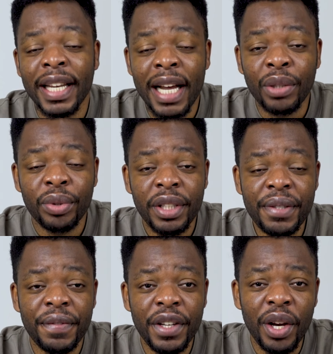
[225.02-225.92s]
And now to
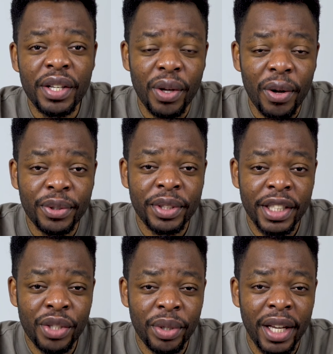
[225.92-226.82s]
this video is also
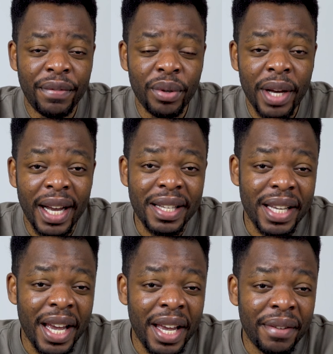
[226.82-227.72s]
just to give you guys
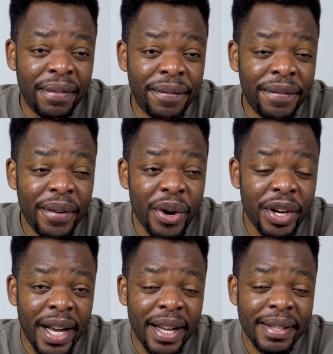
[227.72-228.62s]
a
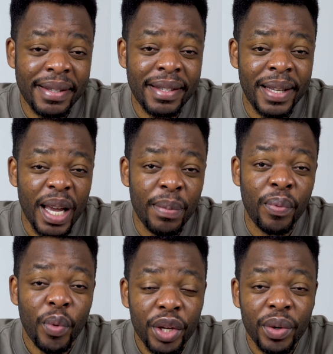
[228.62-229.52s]
further step
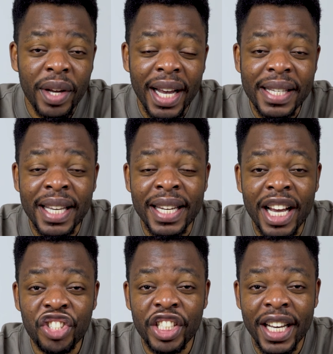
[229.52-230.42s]
where you guys can
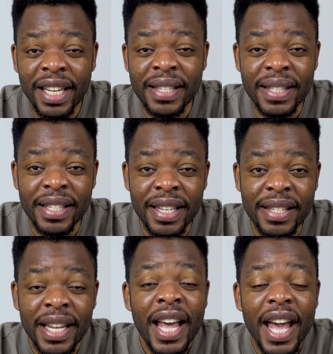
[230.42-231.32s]
actually get
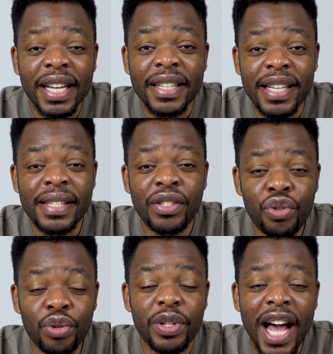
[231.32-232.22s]
assistance. And this
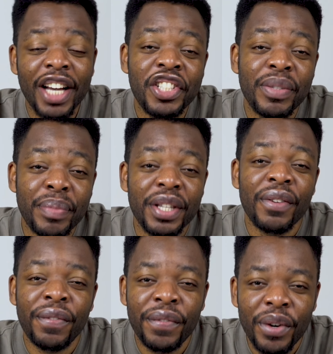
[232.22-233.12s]
should actually be the
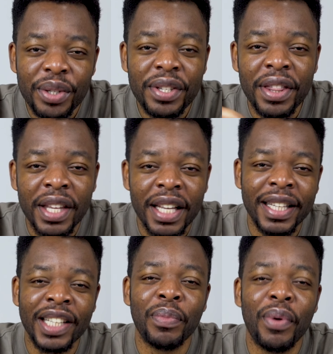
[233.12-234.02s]
first thing
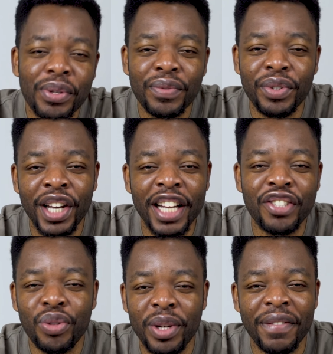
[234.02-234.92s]
that most of you guys
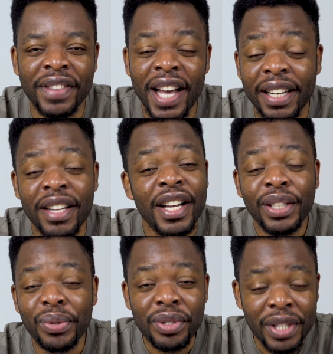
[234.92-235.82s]
should have done
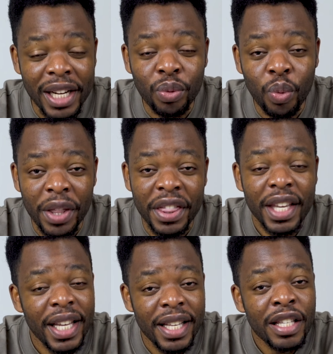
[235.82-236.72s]
to start with
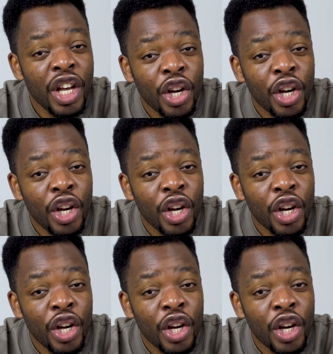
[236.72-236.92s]
is